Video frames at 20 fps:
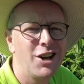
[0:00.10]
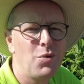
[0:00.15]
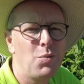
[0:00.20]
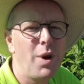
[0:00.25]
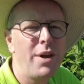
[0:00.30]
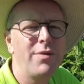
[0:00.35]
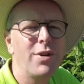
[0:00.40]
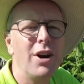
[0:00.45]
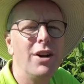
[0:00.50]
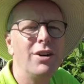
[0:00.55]

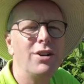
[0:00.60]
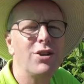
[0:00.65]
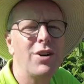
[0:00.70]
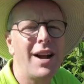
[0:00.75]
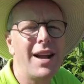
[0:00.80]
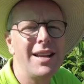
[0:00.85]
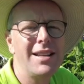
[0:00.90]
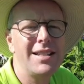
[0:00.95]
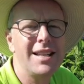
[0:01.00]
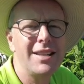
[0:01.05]
We've gone
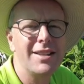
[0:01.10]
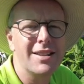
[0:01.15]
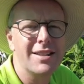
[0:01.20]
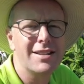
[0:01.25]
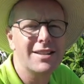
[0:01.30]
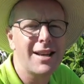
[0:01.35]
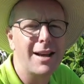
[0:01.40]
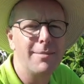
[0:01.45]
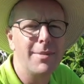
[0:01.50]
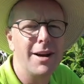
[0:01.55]
crazy this
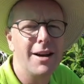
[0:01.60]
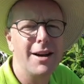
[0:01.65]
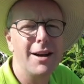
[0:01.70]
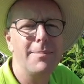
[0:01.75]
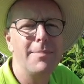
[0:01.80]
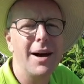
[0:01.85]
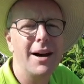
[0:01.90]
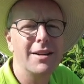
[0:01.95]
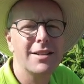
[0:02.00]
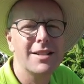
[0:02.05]
summer
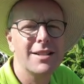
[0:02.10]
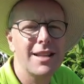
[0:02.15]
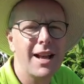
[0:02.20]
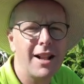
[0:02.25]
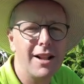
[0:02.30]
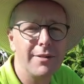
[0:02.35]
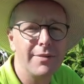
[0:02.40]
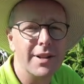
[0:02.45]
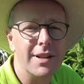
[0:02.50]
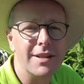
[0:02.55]
about
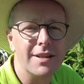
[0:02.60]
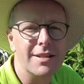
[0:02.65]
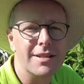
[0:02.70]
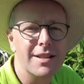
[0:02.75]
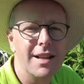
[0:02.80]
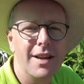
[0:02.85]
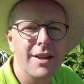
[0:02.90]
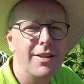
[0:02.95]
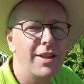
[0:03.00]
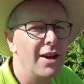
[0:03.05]
salvias.
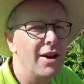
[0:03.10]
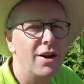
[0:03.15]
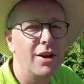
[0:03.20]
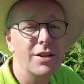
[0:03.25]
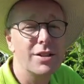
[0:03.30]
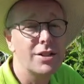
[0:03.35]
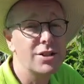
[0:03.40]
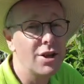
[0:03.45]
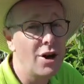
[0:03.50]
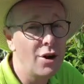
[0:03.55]
There are
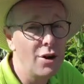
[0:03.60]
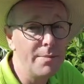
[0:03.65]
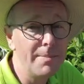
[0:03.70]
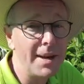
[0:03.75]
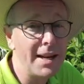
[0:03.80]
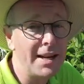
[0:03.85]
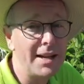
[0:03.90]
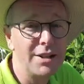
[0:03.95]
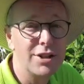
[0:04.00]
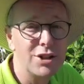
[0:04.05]
so
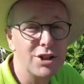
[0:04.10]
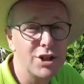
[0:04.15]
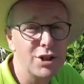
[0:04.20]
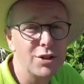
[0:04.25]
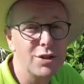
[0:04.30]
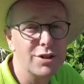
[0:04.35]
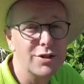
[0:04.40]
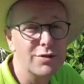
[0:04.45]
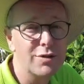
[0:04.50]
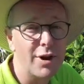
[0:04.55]
many to
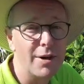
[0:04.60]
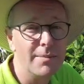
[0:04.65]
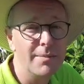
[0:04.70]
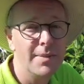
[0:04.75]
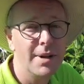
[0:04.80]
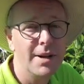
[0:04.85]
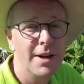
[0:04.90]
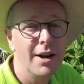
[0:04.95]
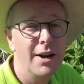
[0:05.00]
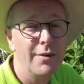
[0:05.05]
choose from
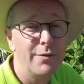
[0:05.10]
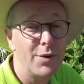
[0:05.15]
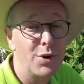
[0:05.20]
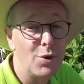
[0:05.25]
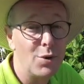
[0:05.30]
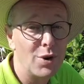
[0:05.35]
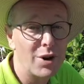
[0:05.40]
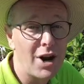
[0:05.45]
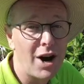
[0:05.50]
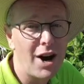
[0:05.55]
for
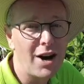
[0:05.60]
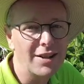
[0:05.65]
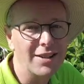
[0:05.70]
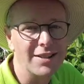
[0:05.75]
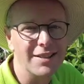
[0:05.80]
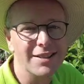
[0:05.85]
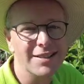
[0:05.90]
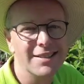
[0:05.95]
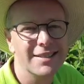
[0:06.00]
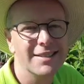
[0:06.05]
your
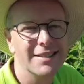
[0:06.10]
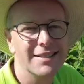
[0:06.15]
garden.